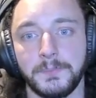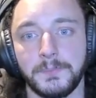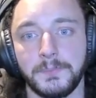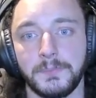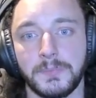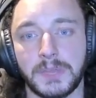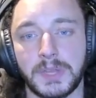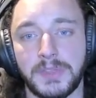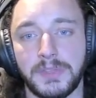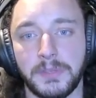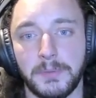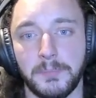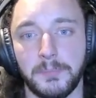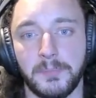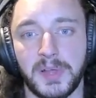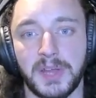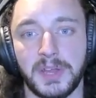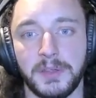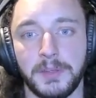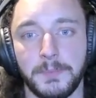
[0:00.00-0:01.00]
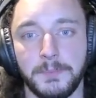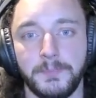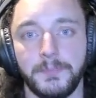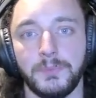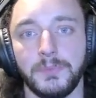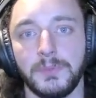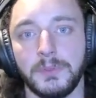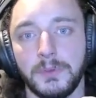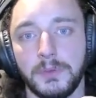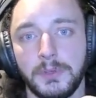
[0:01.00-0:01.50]
at the bottom
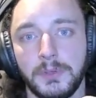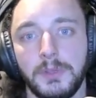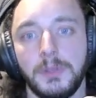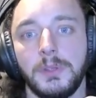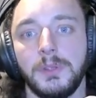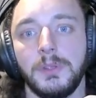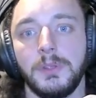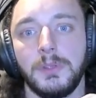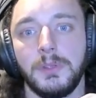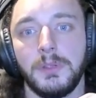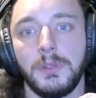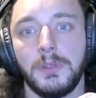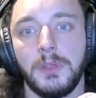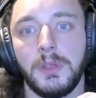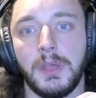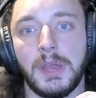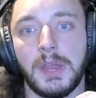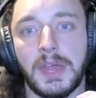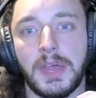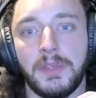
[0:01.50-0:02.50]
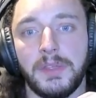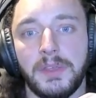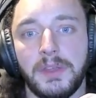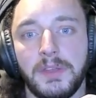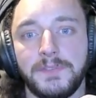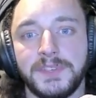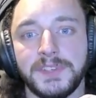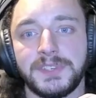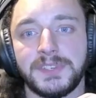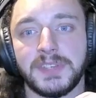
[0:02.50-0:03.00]
and how that
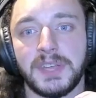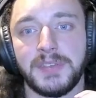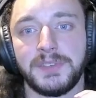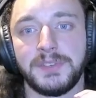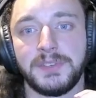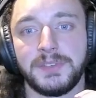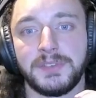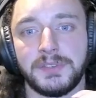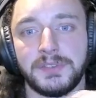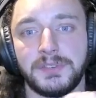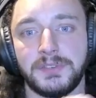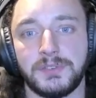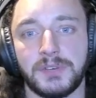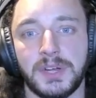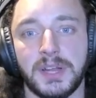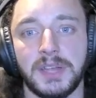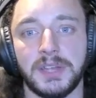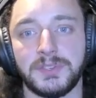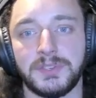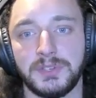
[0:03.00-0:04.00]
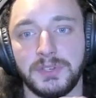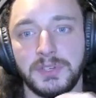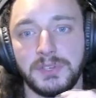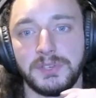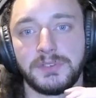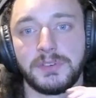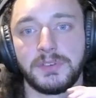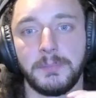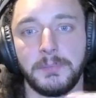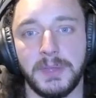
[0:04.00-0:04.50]
emphasizes the stretch is
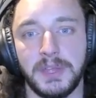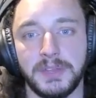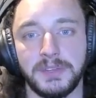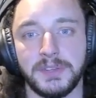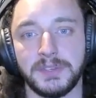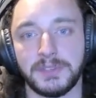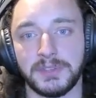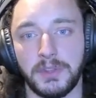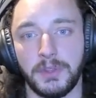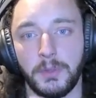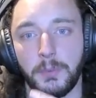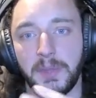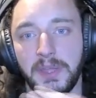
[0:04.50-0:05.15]
tremendous, and the way